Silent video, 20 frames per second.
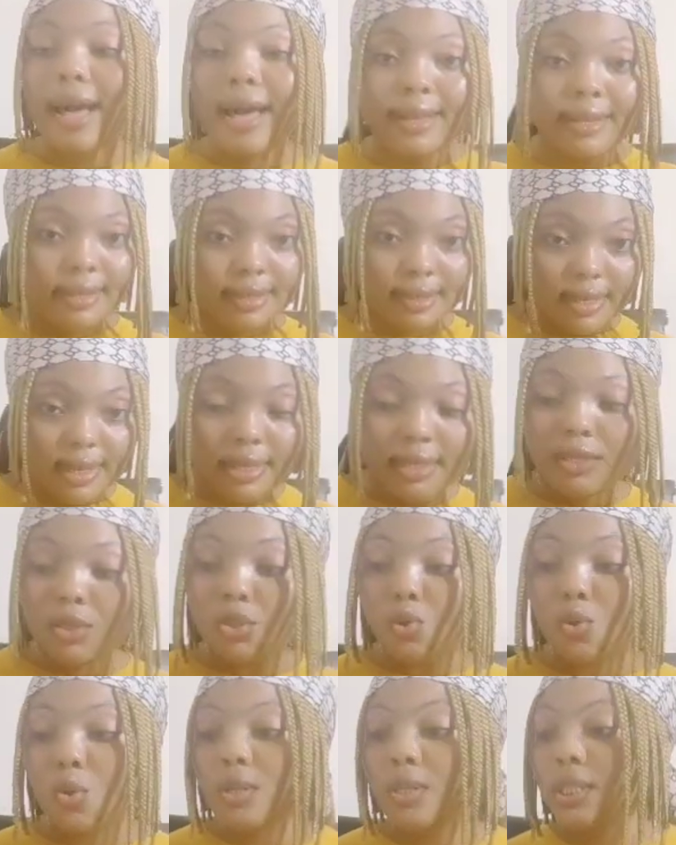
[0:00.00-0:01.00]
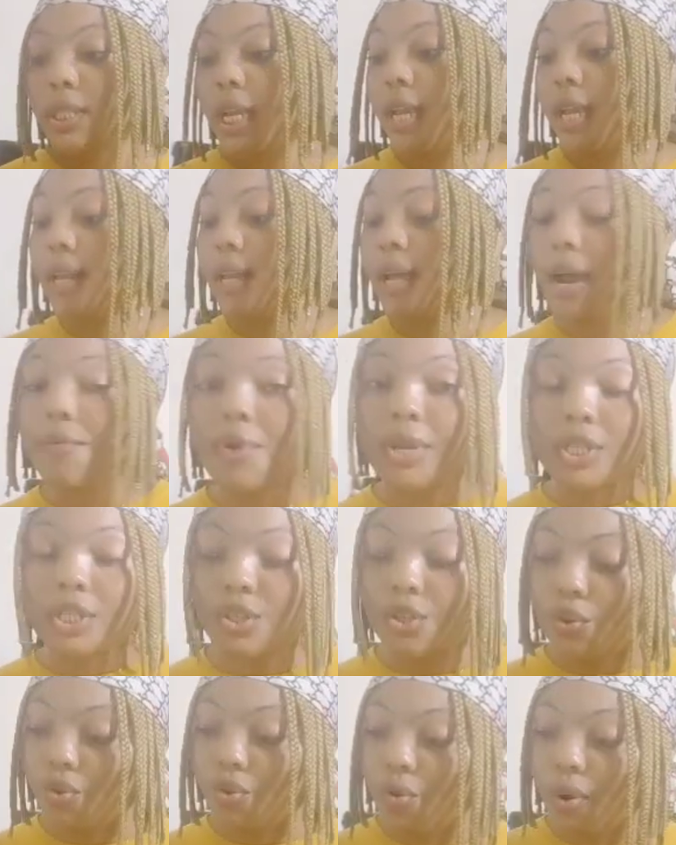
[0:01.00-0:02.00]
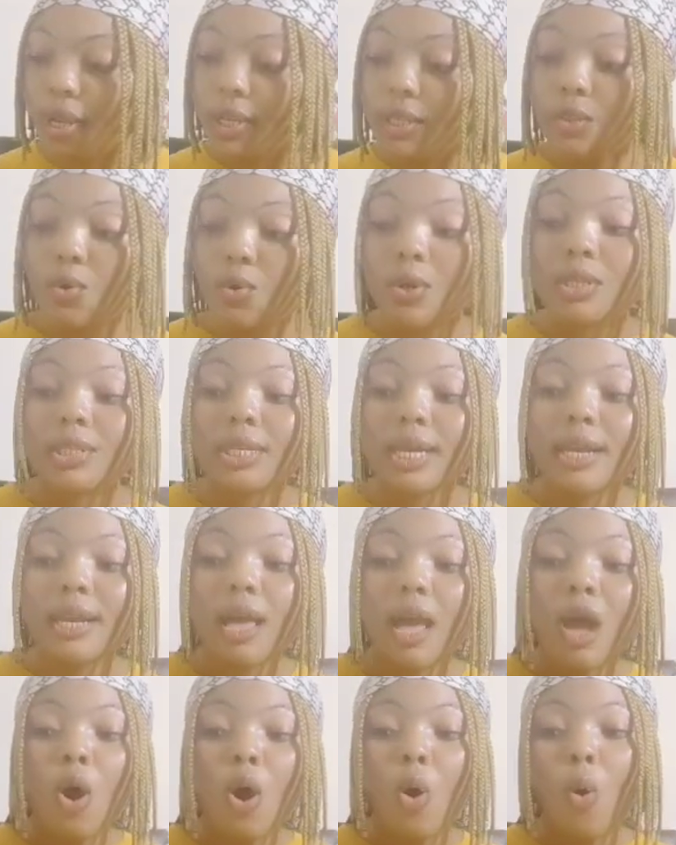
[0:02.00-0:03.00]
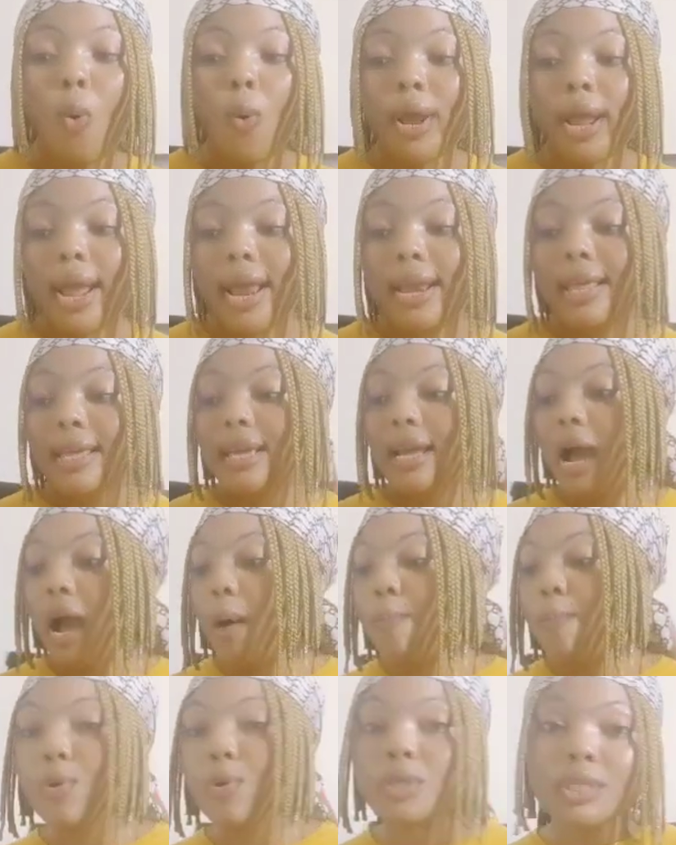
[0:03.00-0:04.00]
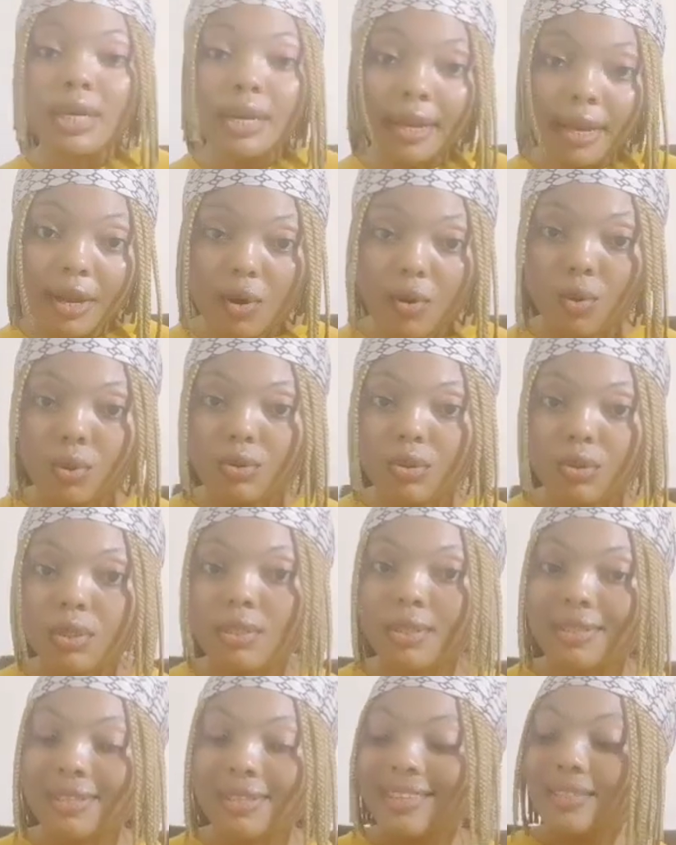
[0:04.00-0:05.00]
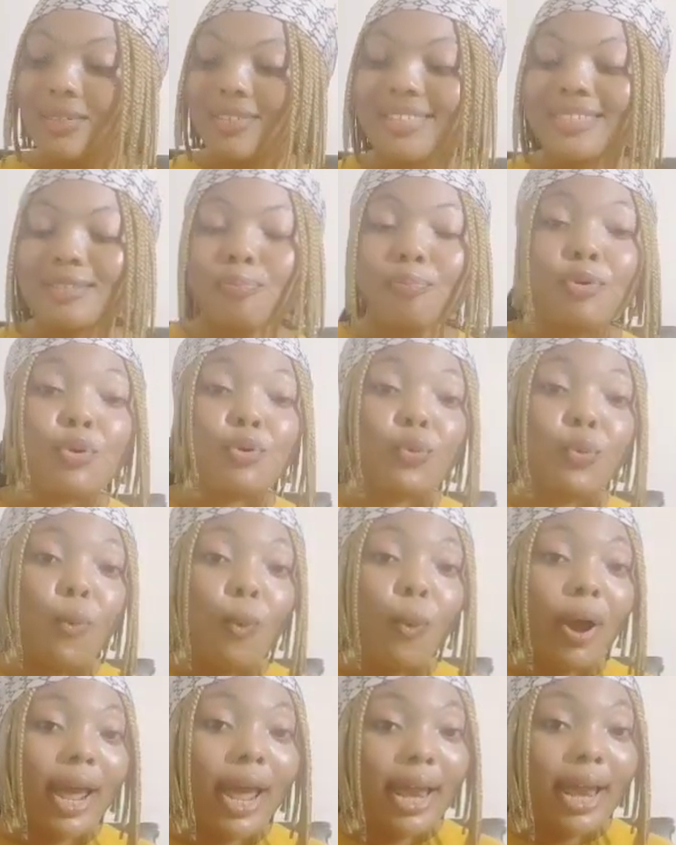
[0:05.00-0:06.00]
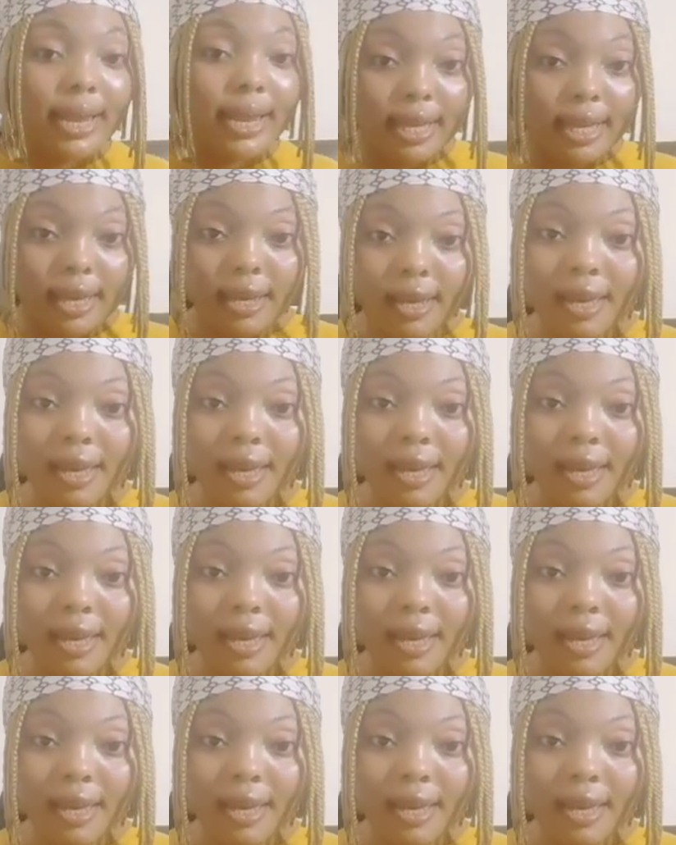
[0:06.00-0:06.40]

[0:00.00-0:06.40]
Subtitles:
acid. It contains retinol. It contains organic botanicals. This is pure organic.